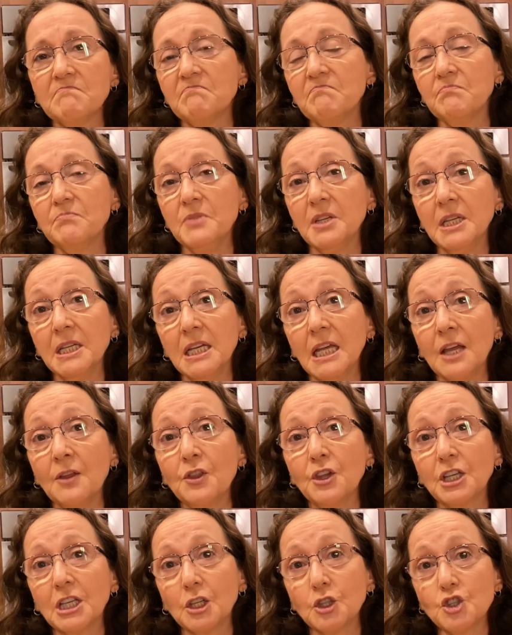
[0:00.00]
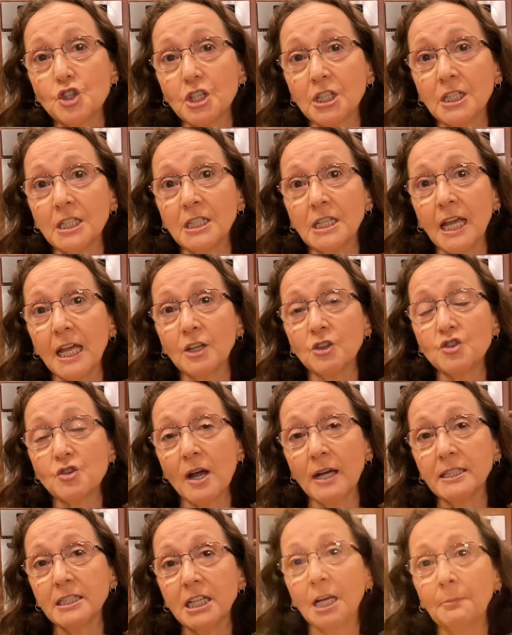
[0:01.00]
being in the kitchen and
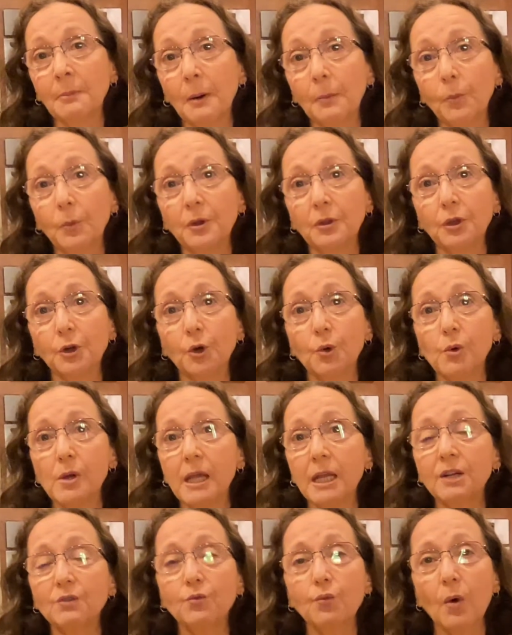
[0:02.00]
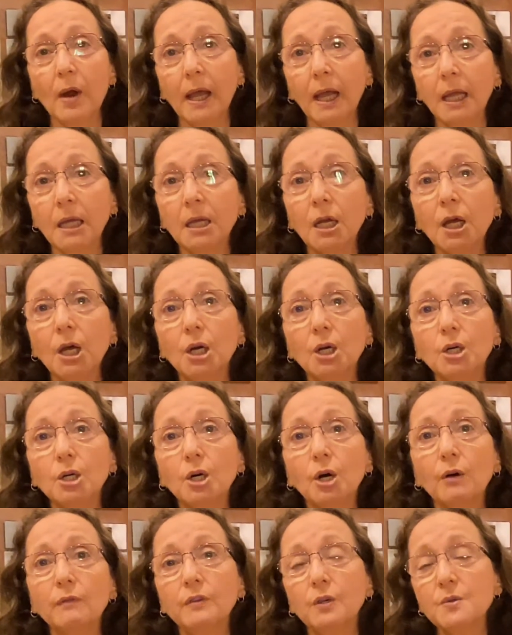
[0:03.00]
trying to come up with a creative way
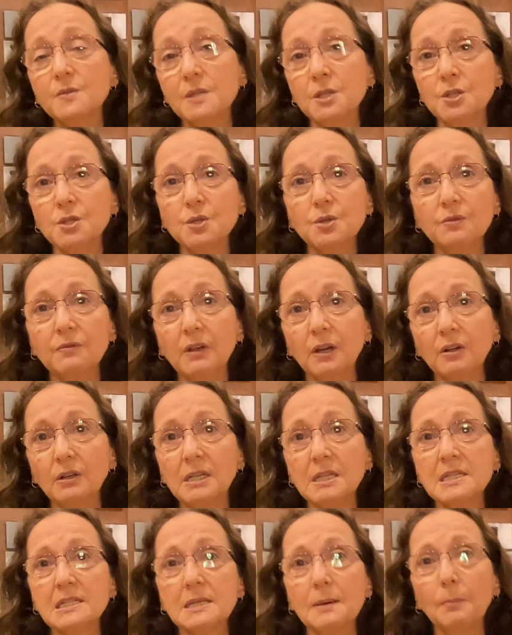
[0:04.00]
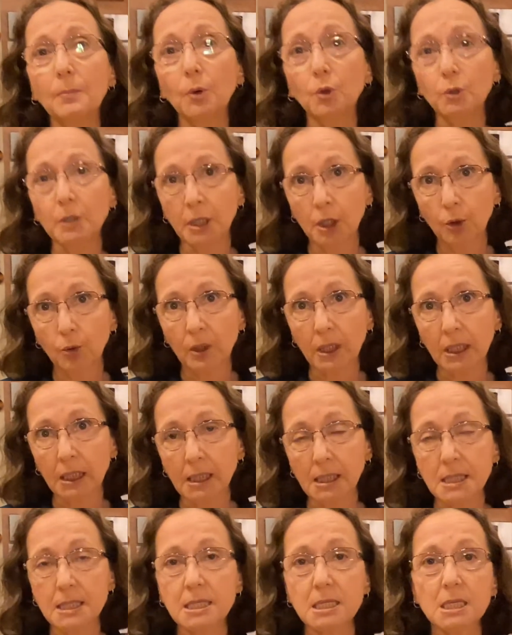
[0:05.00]
of using two very simple
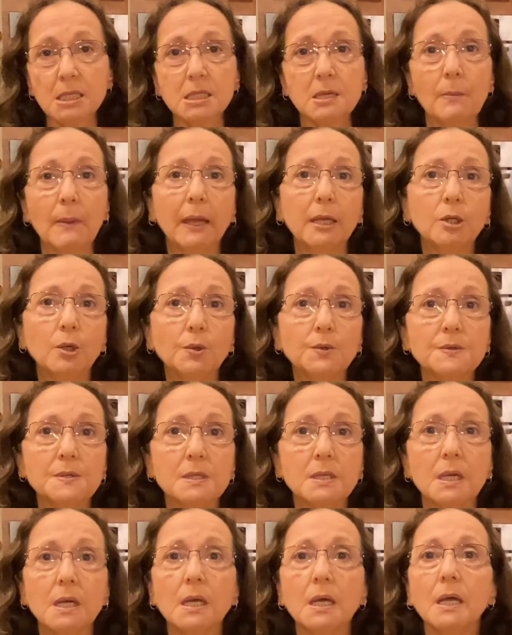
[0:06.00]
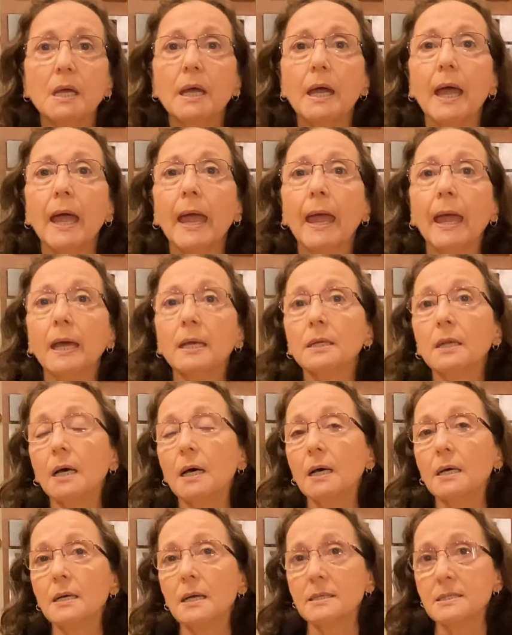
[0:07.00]
ingredients, tomatoes and
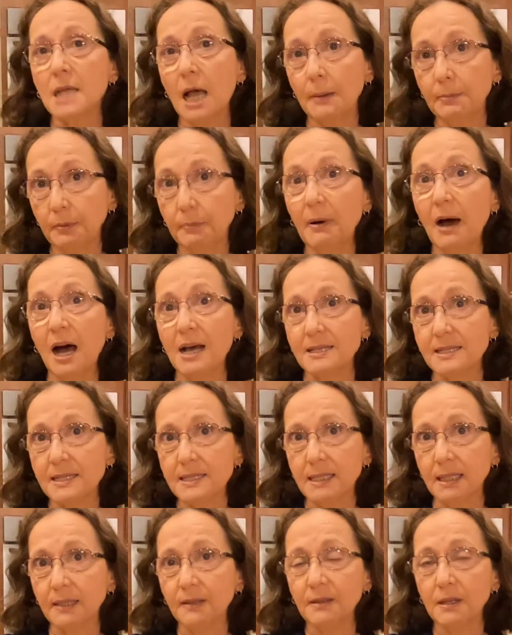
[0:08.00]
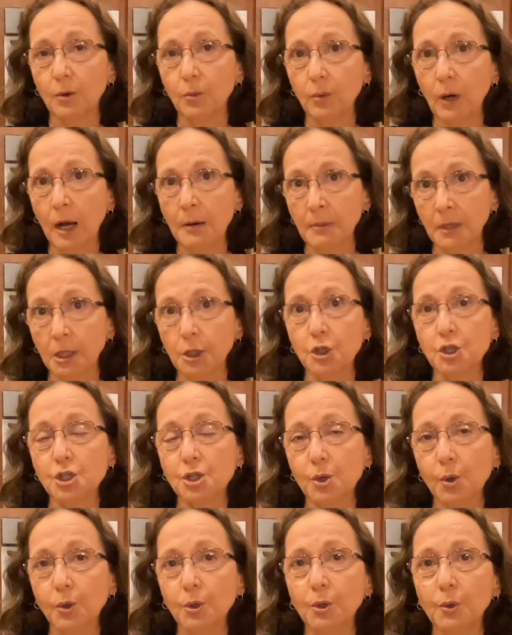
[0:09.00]
a type of pasta that I'm going to
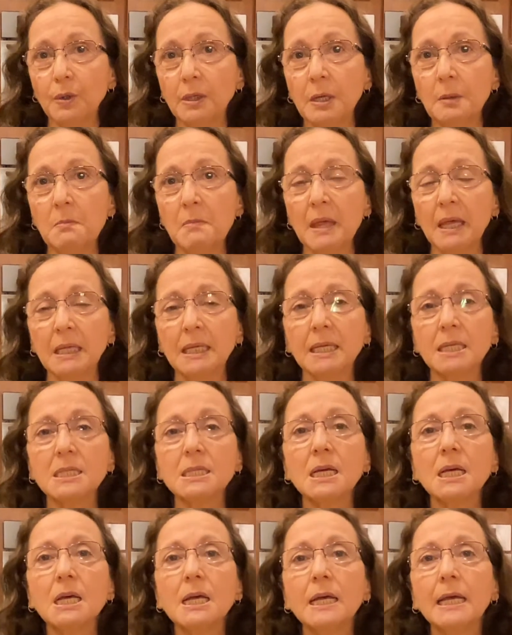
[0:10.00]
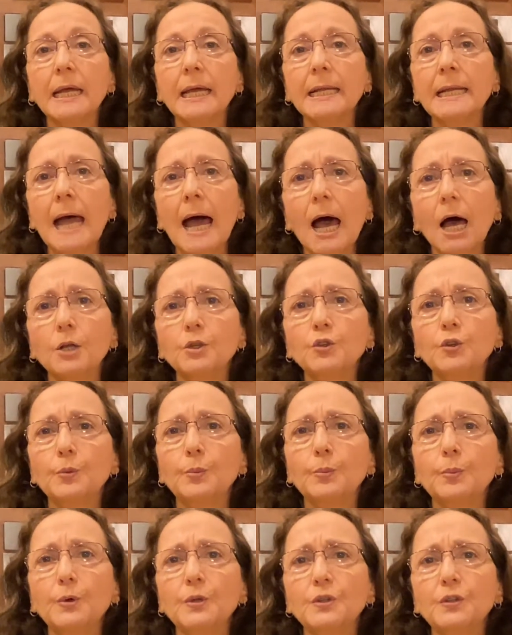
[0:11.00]
show you in a minute, and how to
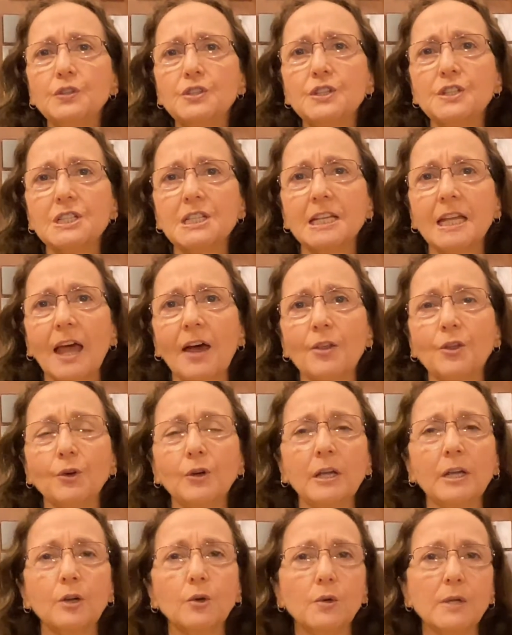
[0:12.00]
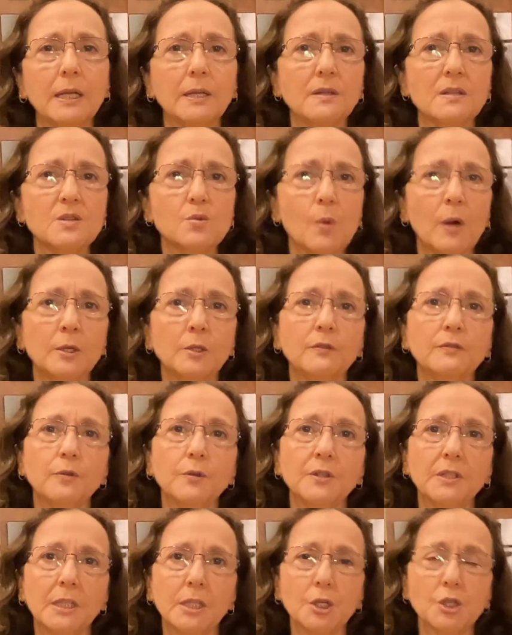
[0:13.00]
put the two together and create this wonderful
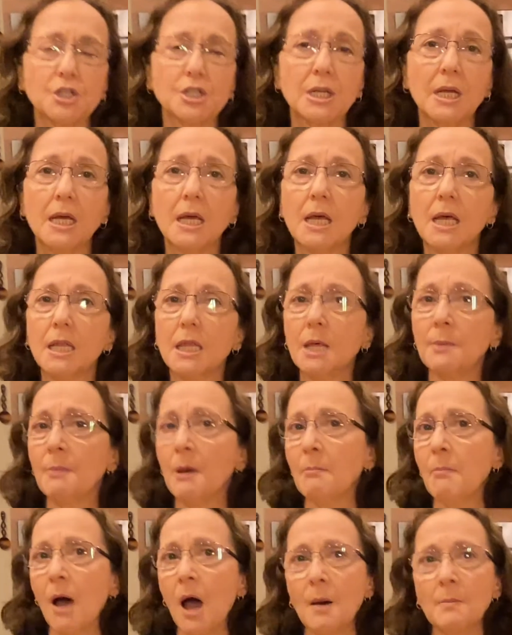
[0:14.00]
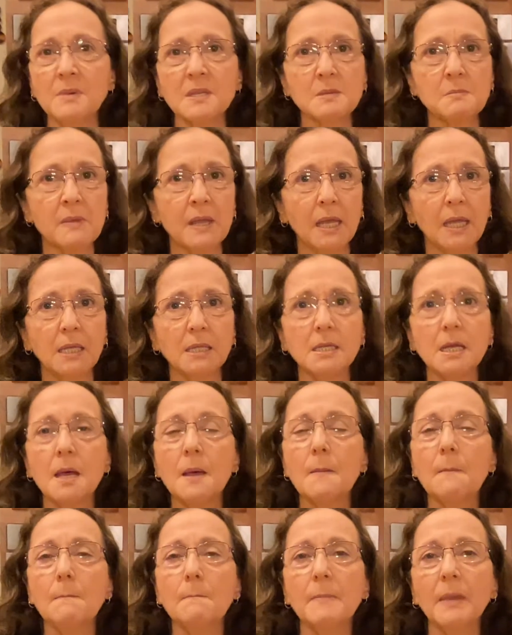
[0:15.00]
dish that my mom has made
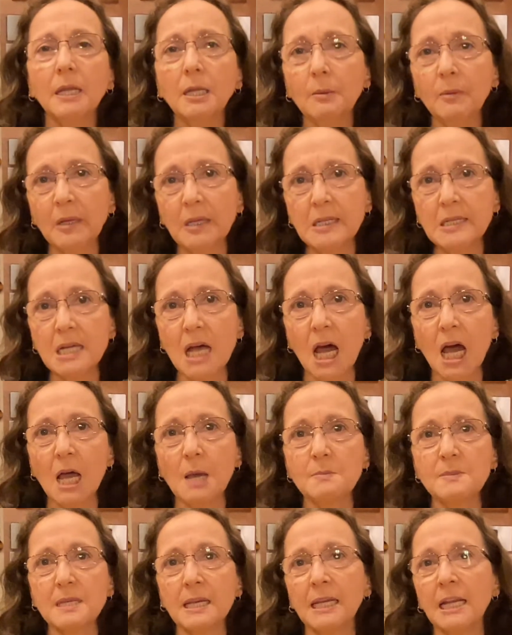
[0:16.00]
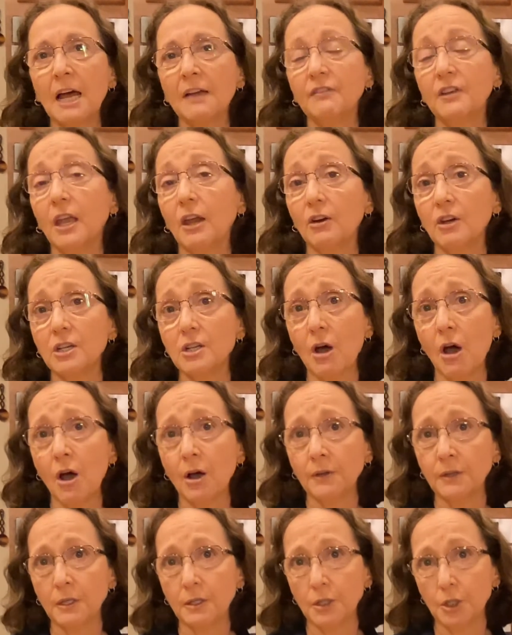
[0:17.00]
many times, and I've carried
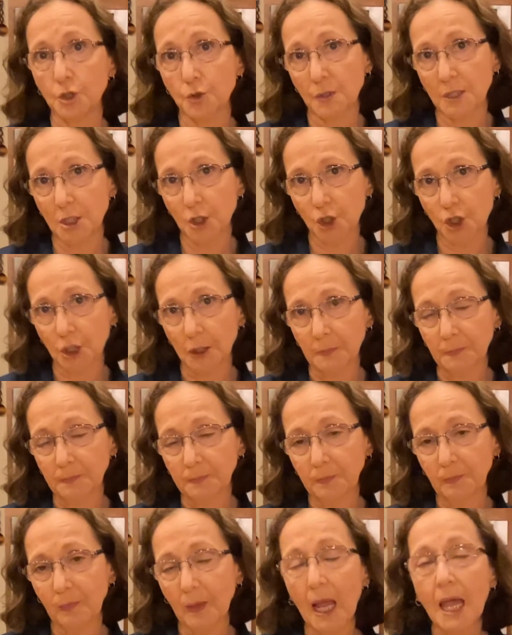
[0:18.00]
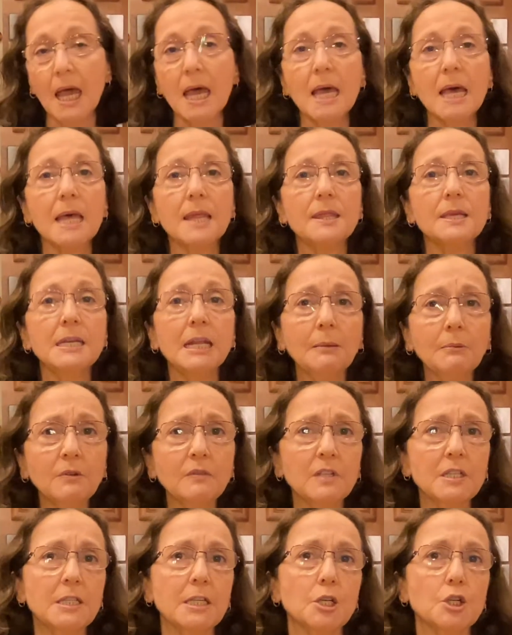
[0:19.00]
on the tradition. The name of
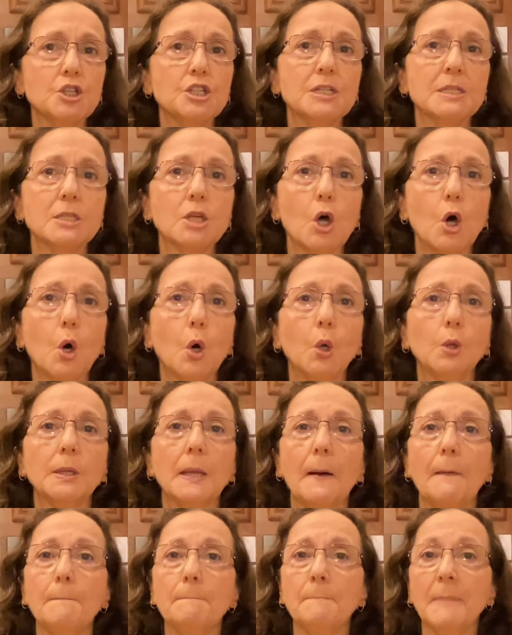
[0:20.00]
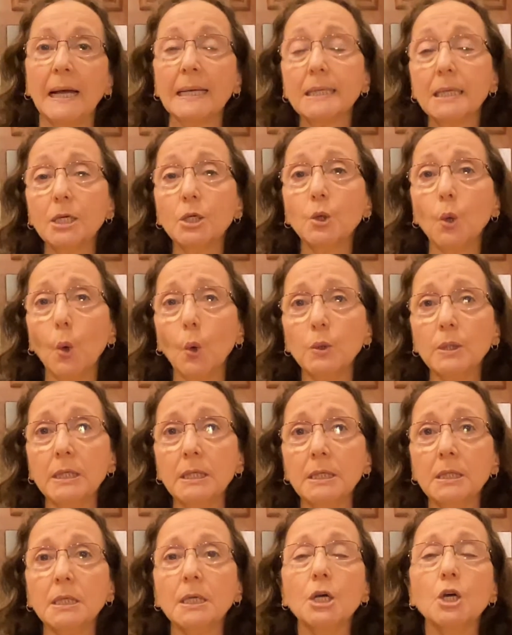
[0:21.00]
the dish is called
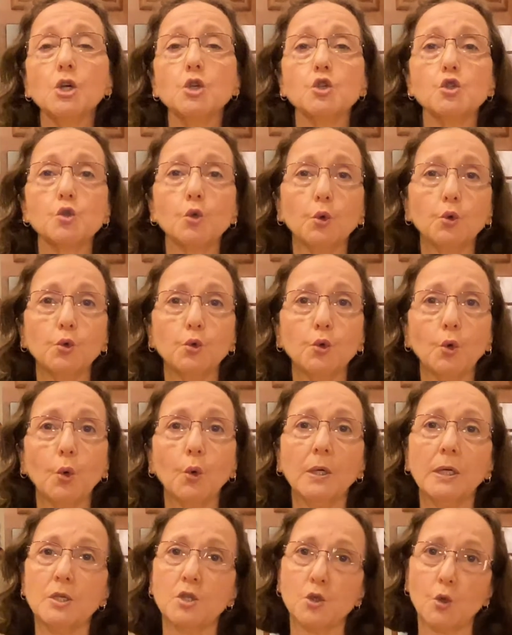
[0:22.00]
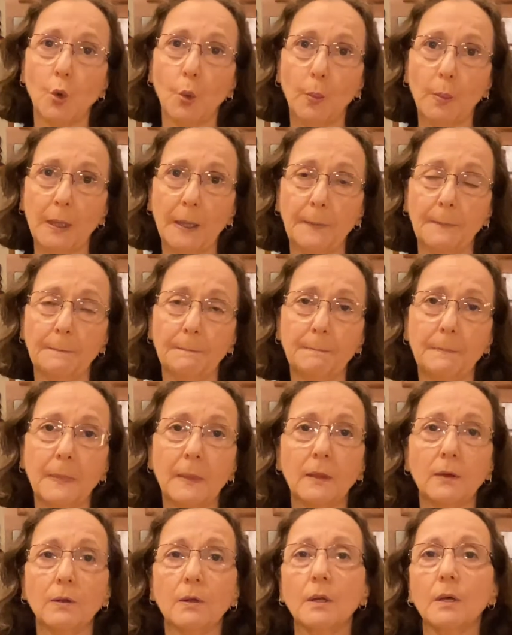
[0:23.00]
Maccheroni, Sotto e Sopra.
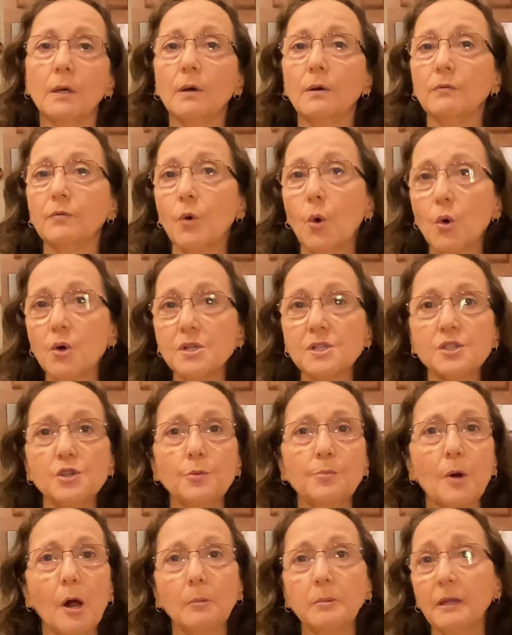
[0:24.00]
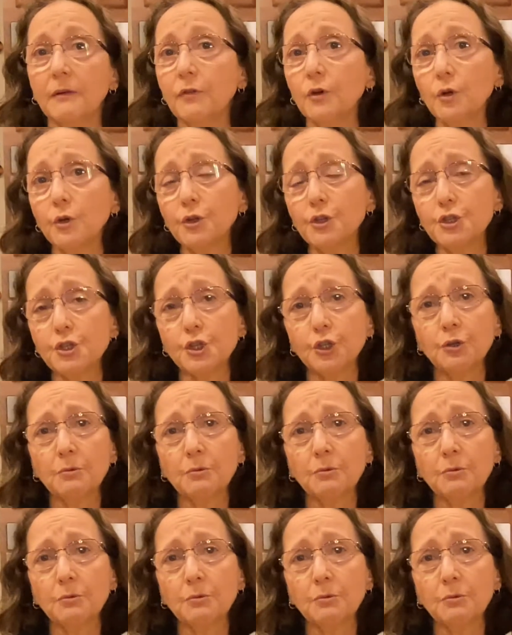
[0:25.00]
Of course, you probably have heard the term